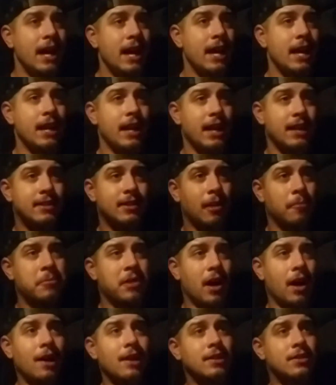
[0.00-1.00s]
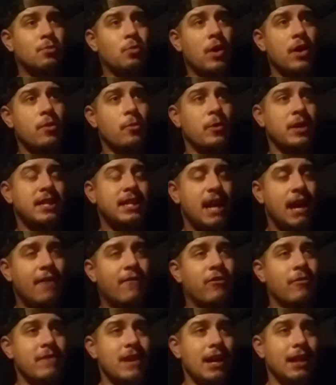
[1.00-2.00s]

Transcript: And it's up to us whether we take from